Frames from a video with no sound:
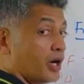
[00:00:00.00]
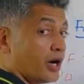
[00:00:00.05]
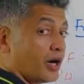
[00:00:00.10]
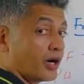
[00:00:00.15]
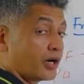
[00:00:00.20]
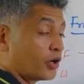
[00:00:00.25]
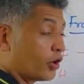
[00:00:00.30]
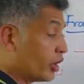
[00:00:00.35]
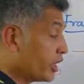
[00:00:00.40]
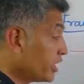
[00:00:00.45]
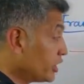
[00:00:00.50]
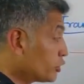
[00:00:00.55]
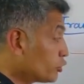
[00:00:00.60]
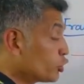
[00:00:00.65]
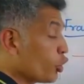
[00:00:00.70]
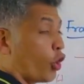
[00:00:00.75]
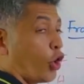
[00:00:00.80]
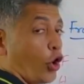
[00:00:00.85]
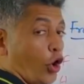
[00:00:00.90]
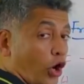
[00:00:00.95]
according to
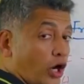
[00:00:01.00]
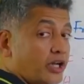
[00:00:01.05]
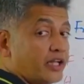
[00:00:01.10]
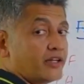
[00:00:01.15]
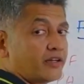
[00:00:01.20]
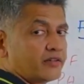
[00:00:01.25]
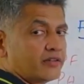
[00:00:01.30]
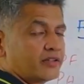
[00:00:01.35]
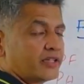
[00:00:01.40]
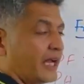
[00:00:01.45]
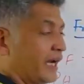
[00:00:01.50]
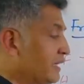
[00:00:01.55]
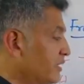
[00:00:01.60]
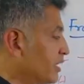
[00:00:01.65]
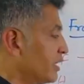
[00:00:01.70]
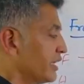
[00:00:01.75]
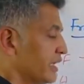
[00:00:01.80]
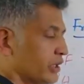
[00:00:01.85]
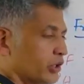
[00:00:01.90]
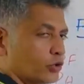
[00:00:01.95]
the order
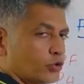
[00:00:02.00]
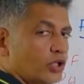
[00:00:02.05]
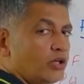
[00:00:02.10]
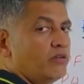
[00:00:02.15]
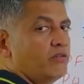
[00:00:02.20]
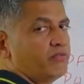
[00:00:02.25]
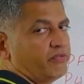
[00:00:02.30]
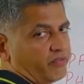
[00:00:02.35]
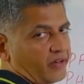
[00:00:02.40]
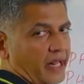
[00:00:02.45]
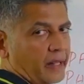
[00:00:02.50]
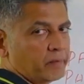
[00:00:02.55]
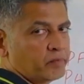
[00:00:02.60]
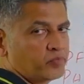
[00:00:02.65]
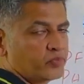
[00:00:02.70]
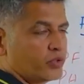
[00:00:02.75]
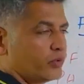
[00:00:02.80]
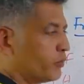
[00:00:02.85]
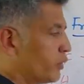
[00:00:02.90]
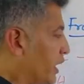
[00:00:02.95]
entered into the frame.
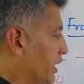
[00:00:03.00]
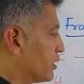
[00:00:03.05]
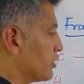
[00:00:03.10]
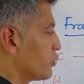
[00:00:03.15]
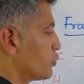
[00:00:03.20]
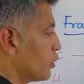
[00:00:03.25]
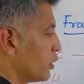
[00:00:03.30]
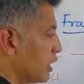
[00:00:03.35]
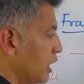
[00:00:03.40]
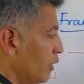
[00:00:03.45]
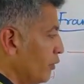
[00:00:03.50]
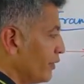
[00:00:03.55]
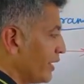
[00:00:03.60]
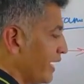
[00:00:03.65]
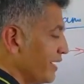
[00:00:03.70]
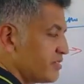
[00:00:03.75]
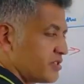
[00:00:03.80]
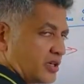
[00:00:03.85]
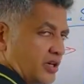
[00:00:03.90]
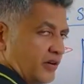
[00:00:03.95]
Right. So now
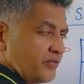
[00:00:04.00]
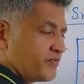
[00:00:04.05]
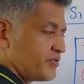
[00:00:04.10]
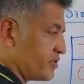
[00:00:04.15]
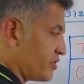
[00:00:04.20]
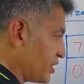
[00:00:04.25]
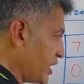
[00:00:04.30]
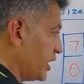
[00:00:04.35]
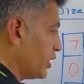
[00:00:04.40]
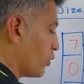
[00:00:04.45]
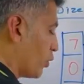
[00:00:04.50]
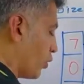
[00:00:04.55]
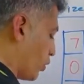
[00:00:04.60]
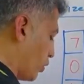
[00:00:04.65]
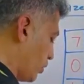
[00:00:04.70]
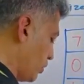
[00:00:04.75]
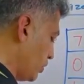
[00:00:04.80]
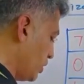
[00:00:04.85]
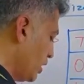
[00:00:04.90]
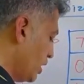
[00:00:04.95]
instead of
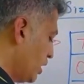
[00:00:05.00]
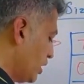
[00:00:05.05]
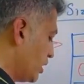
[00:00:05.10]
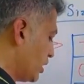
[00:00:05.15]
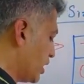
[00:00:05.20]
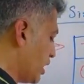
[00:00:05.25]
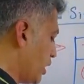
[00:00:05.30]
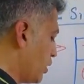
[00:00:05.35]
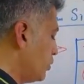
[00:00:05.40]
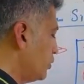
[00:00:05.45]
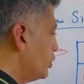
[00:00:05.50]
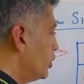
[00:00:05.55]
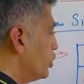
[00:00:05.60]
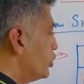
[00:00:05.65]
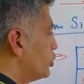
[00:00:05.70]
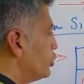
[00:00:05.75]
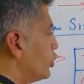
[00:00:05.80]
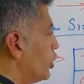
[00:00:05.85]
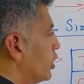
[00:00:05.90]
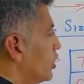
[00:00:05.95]
0, now
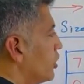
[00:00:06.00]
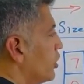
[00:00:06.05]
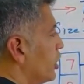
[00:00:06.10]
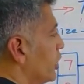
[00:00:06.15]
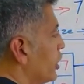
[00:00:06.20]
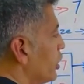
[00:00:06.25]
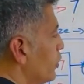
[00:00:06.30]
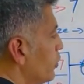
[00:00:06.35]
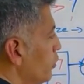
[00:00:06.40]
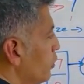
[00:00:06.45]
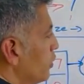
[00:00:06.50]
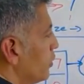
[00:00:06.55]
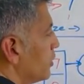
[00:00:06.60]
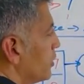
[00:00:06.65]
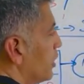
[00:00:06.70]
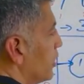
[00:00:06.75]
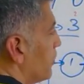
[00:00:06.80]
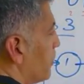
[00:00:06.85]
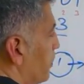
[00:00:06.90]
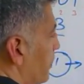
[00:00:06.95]
your new
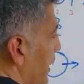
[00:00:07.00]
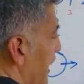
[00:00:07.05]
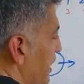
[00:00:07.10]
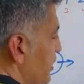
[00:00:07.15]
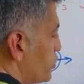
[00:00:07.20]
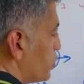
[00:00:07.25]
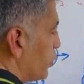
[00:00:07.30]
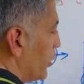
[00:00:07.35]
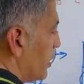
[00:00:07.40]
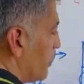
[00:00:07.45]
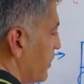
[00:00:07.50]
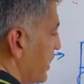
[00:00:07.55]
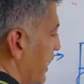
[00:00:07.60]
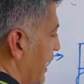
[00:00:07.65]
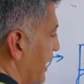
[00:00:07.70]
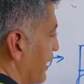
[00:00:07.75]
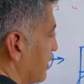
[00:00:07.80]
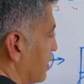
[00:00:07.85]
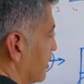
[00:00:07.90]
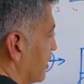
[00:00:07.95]
page will be
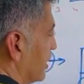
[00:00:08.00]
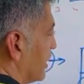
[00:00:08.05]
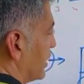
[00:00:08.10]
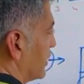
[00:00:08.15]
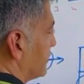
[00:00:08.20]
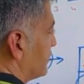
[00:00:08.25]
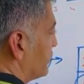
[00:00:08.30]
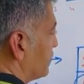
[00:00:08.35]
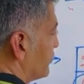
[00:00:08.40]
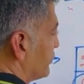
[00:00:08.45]
entered